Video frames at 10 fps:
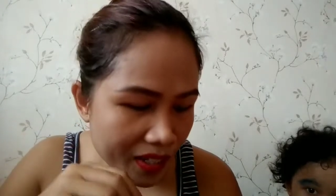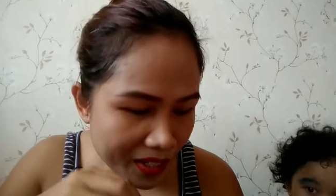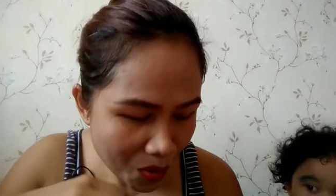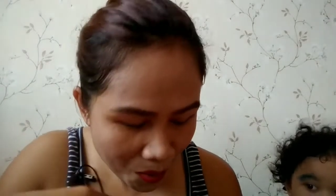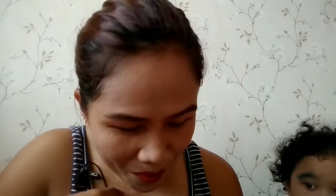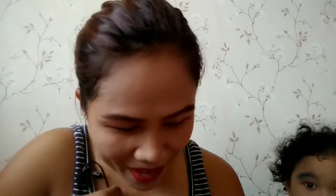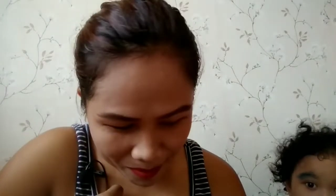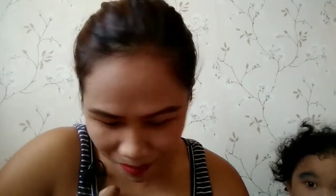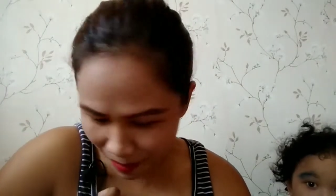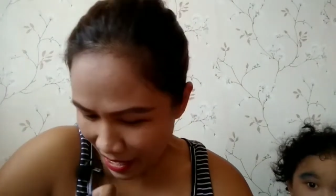No,
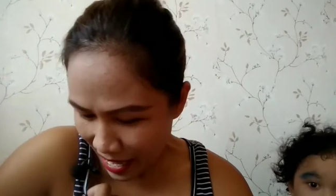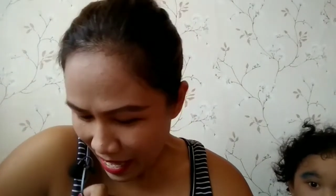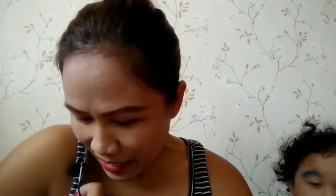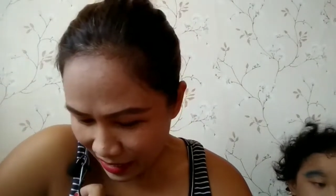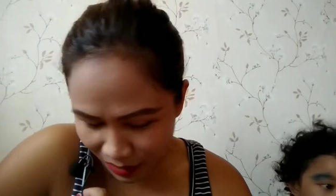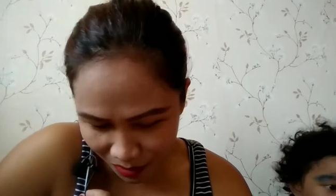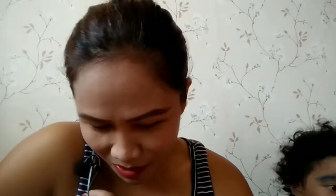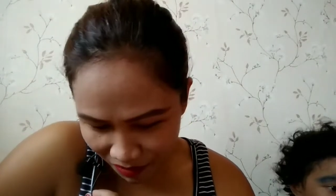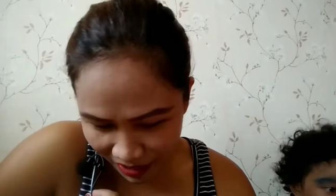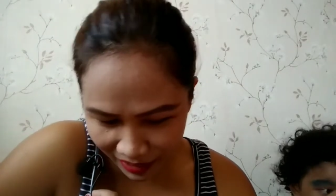to
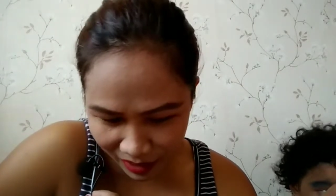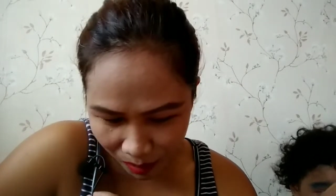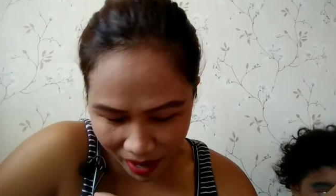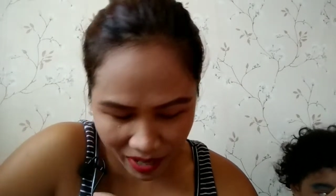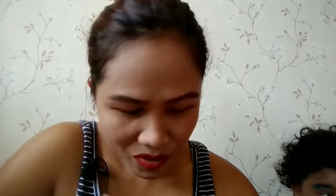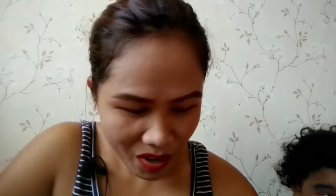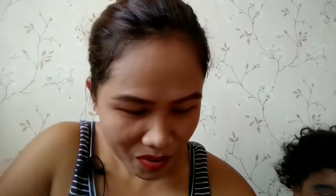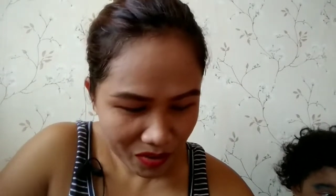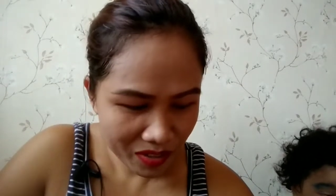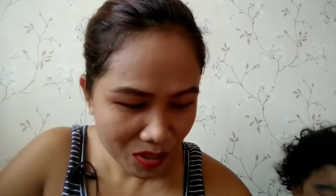give you a little background,